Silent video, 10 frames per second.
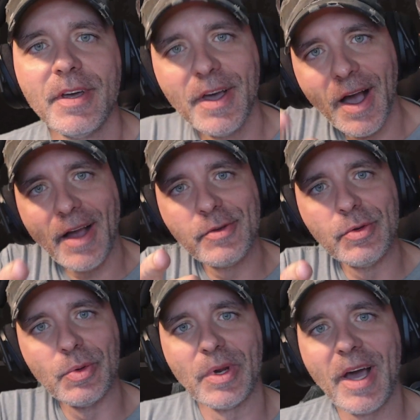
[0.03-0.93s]
How you
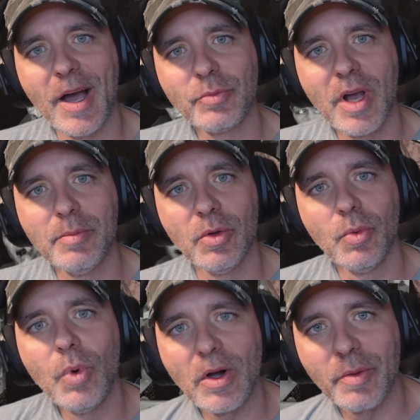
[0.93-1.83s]
doing? I'm Rebel.
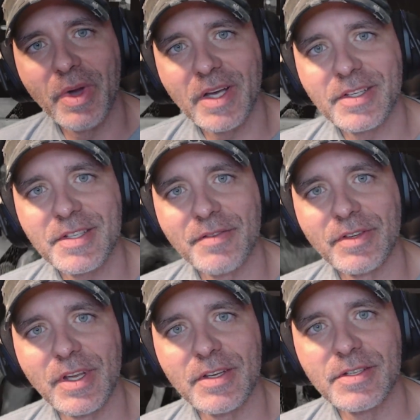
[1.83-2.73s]
Welcome back to 7
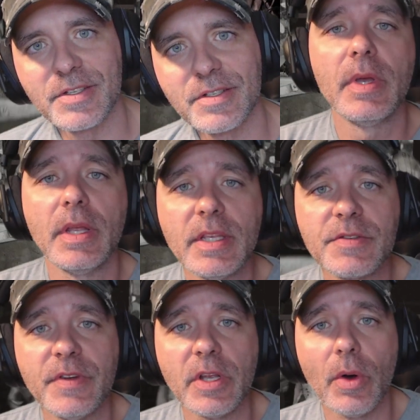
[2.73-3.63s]
Days. In this
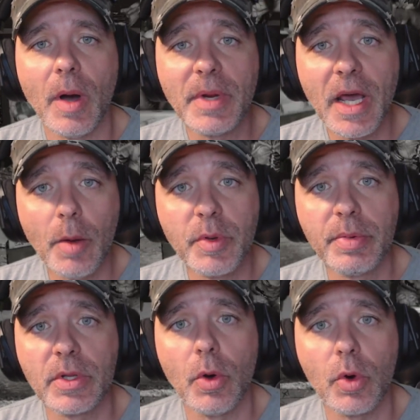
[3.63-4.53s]
video, I'm going to help you
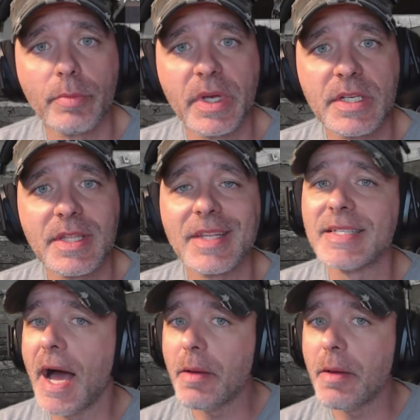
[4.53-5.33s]
build a horde base that's not